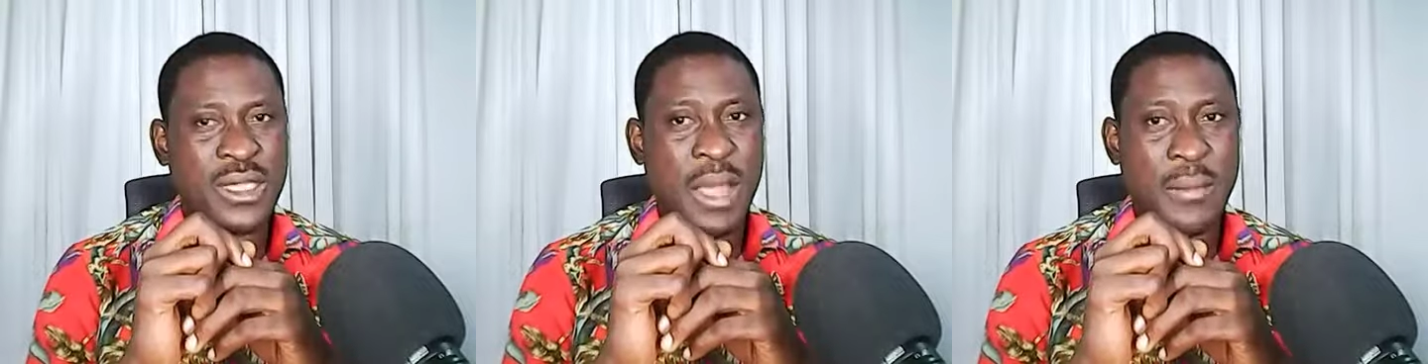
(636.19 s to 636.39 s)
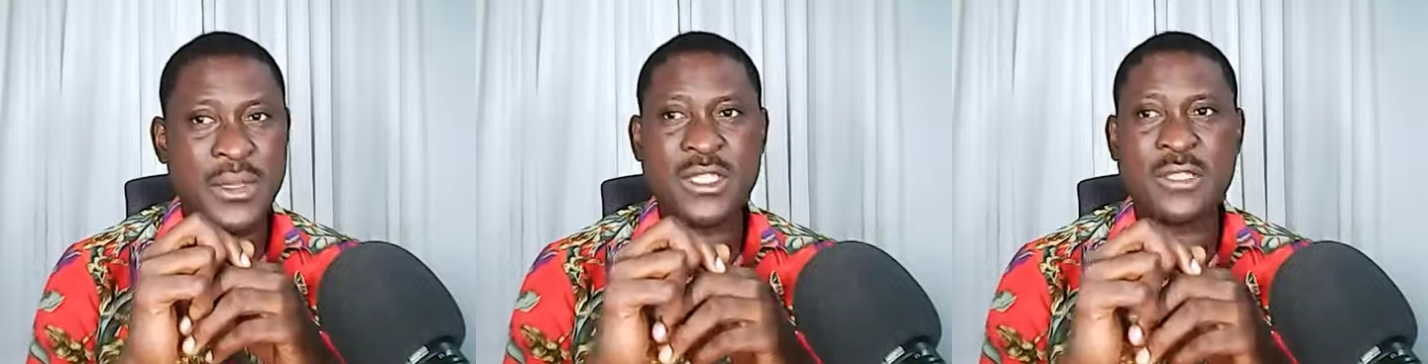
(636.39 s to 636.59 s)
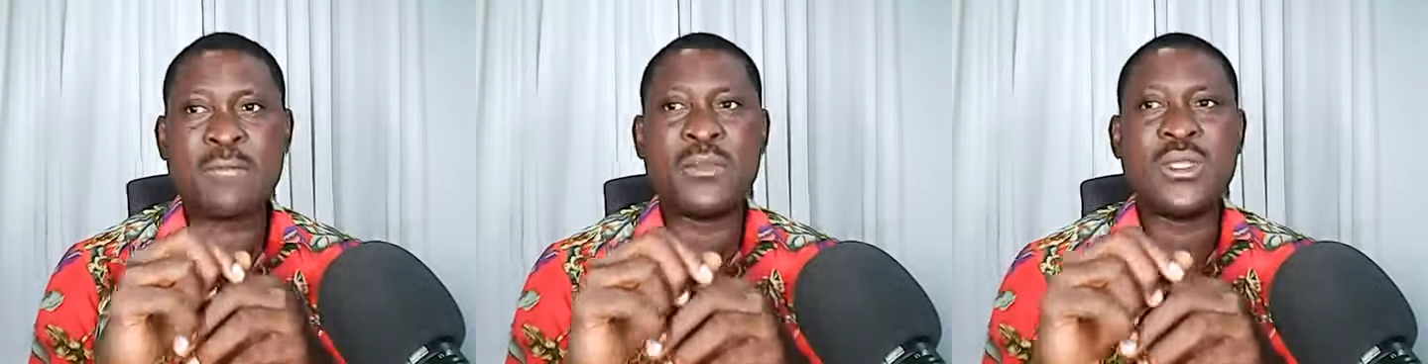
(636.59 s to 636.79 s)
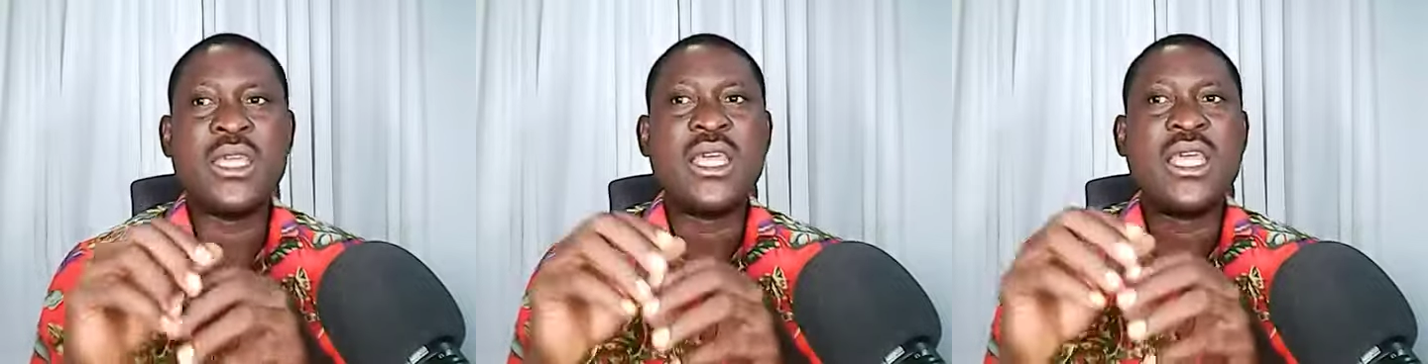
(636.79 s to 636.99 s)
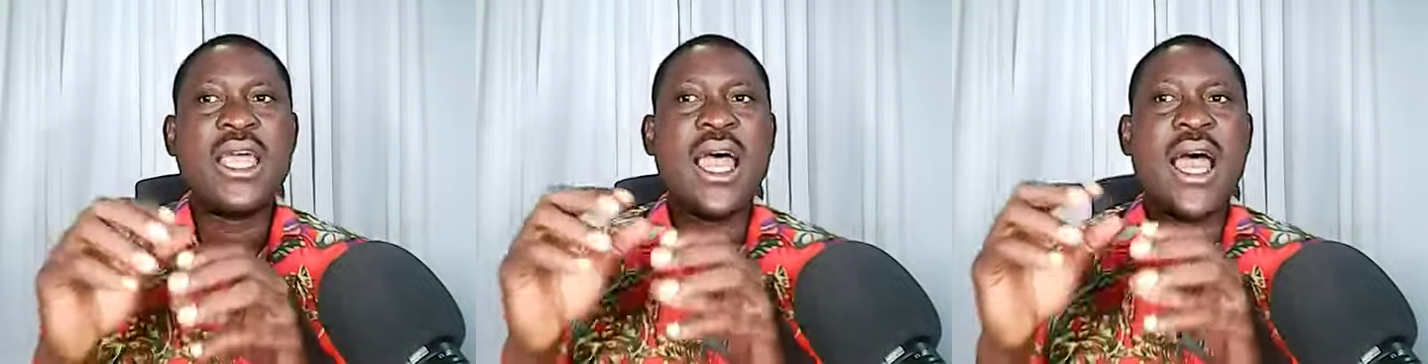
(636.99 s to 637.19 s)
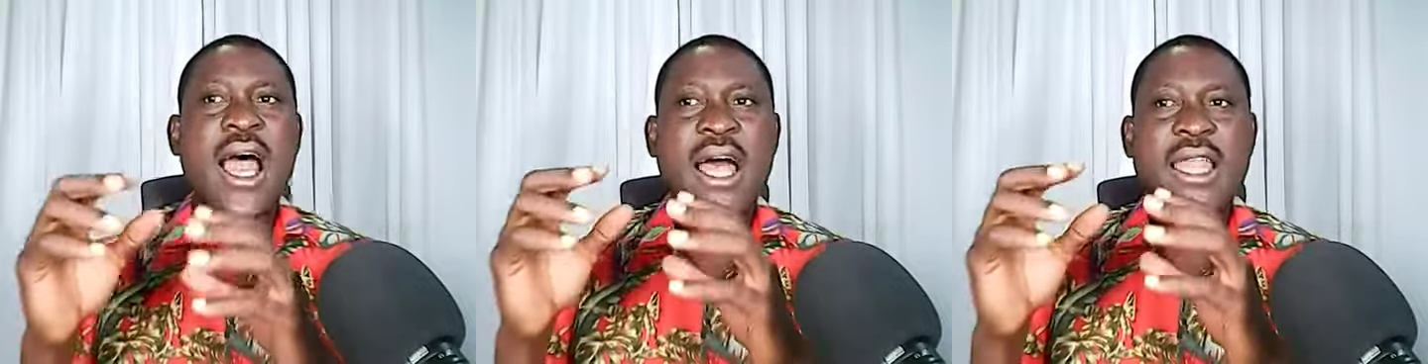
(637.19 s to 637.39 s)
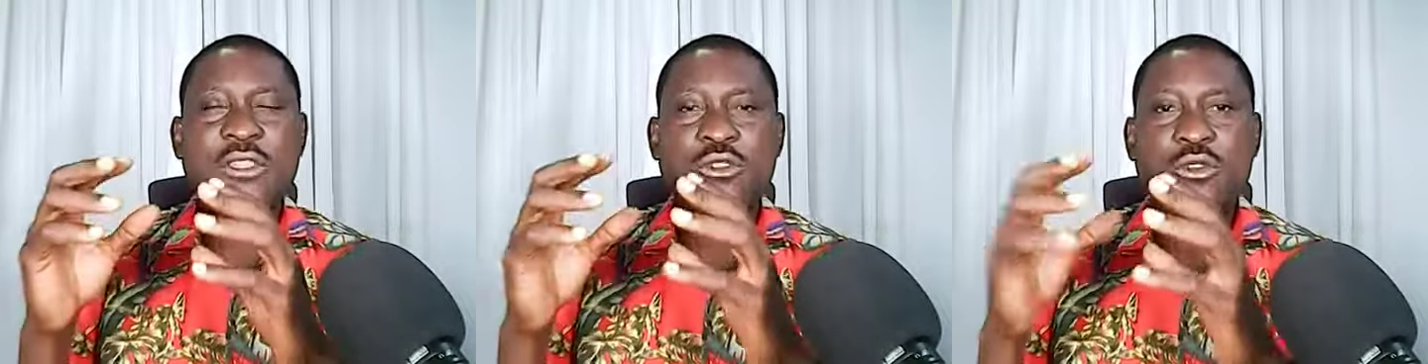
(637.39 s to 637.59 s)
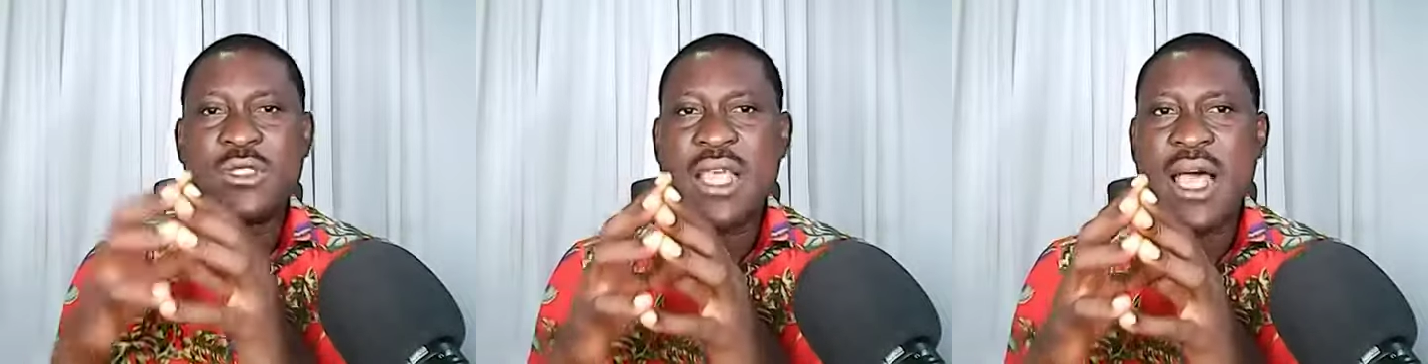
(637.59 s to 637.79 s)
That means, are the
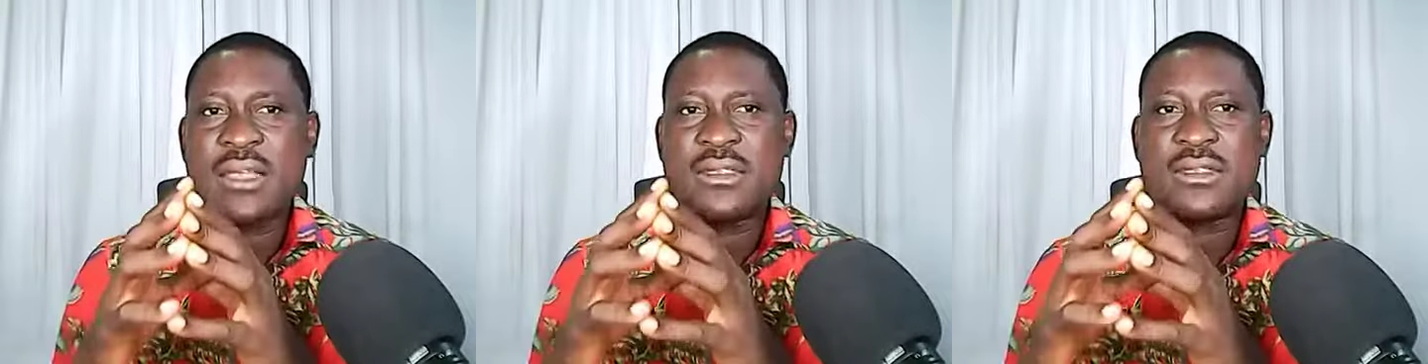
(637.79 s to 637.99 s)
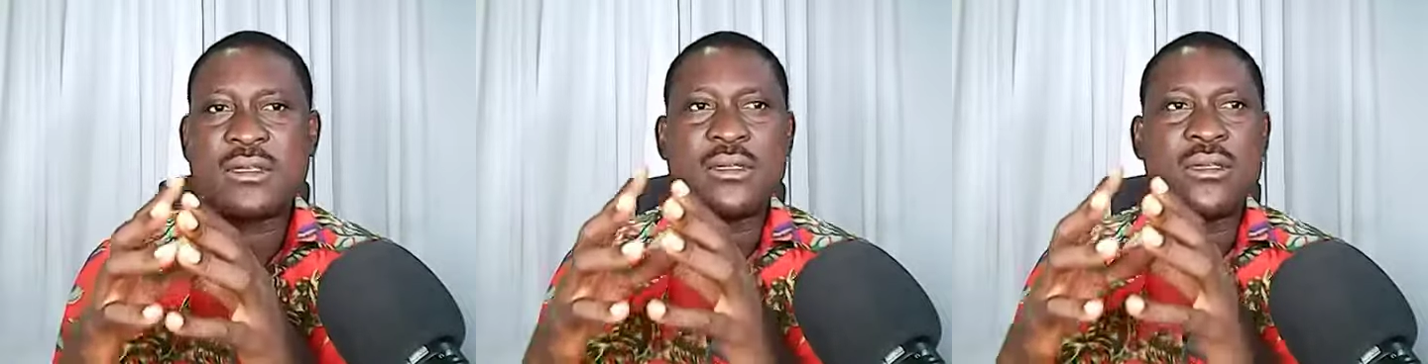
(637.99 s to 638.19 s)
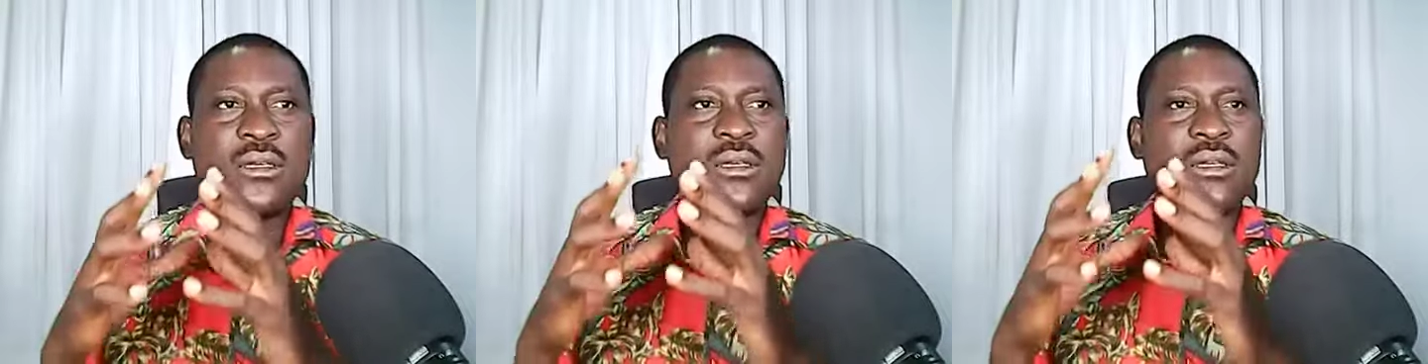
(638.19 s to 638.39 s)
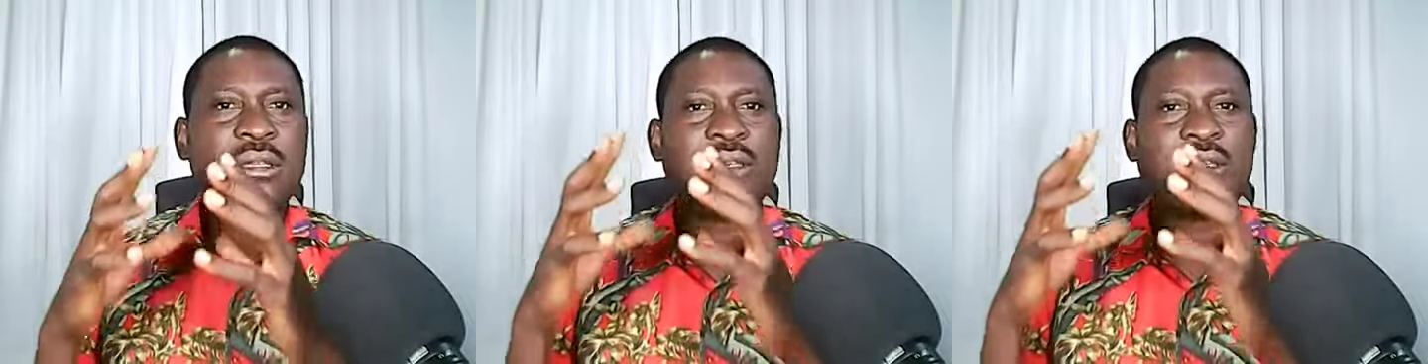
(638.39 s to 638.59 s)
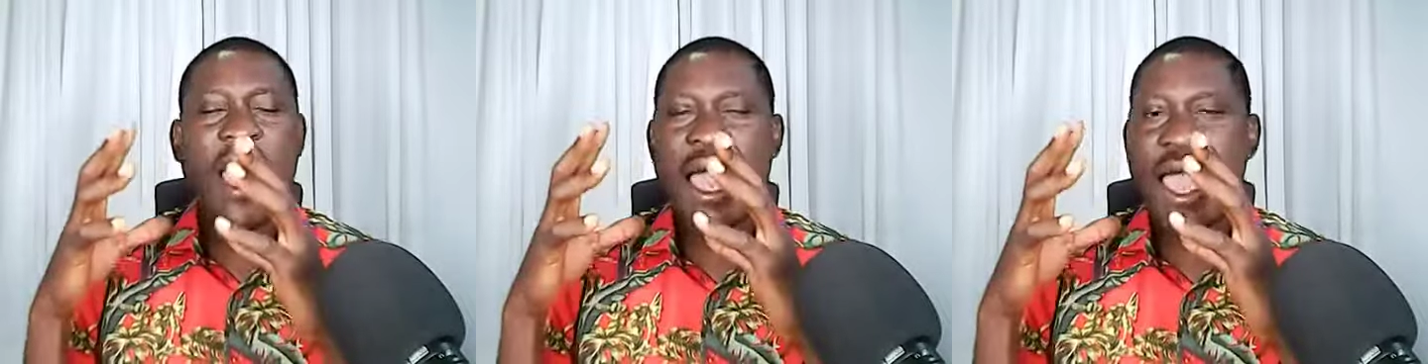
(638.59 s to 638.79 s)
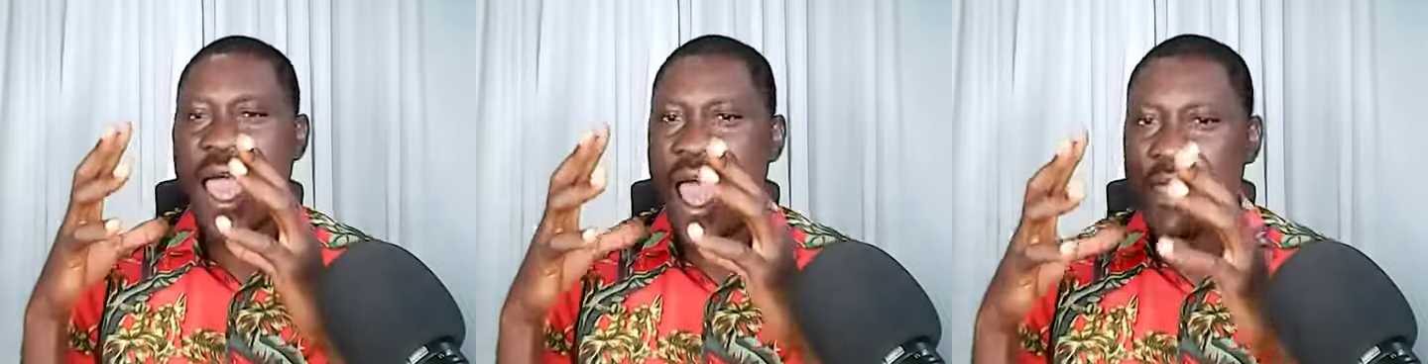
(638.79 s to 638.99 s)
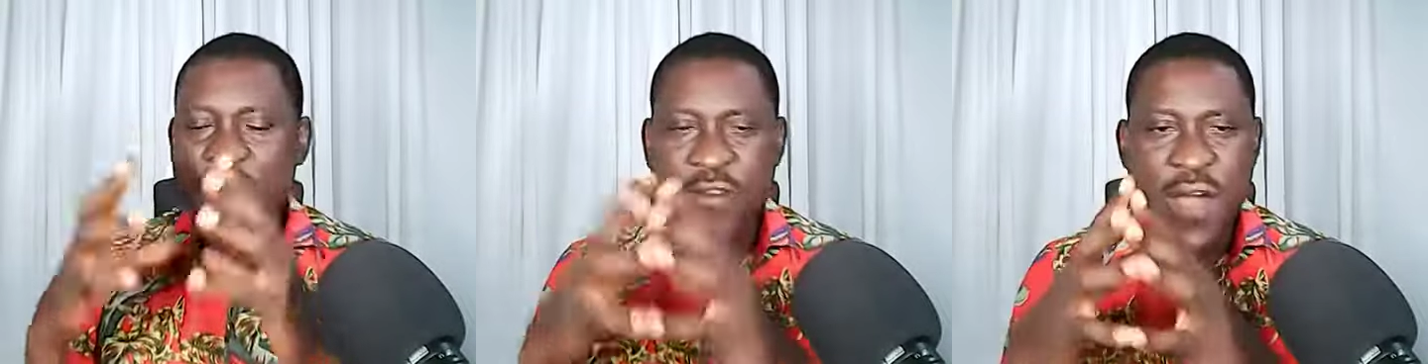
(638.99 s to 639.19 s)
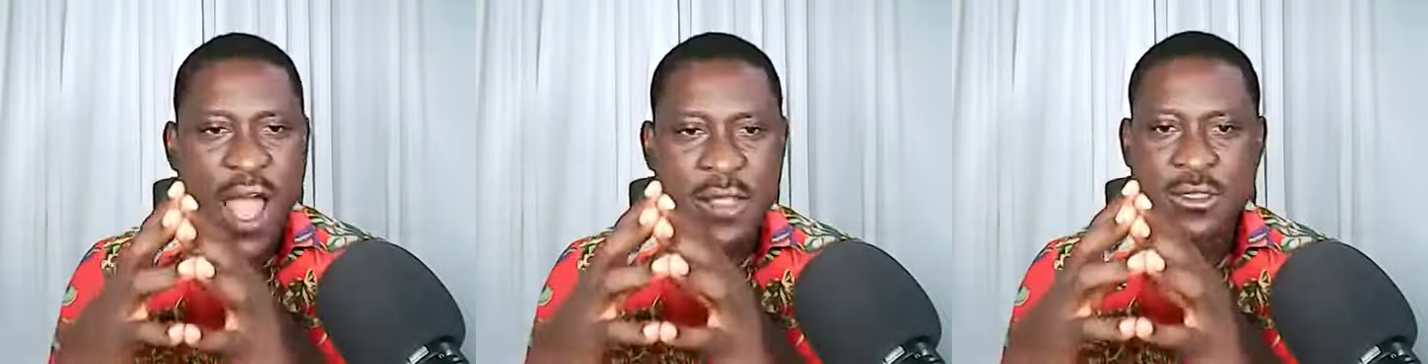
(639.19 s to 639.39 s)
users die-hard
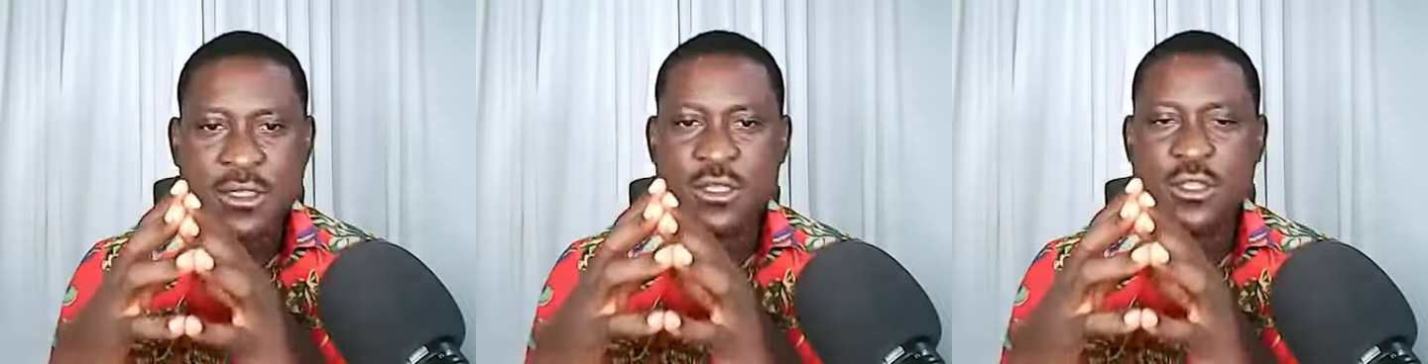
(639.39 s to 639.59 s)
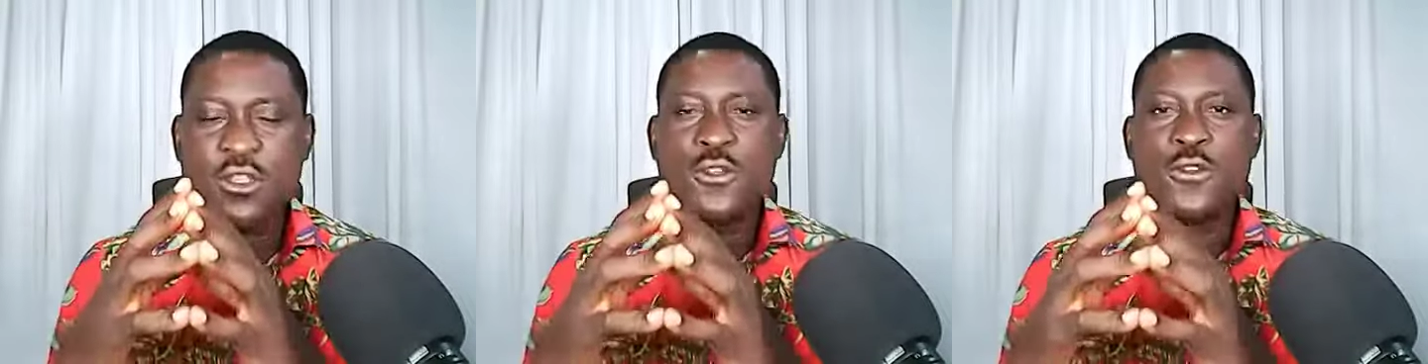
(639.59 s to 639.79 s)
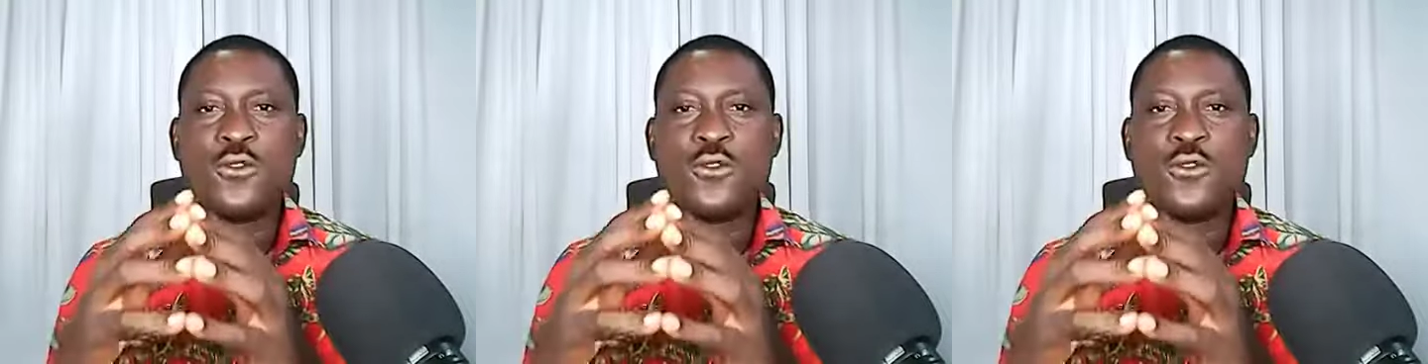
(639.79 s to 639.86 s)
fans?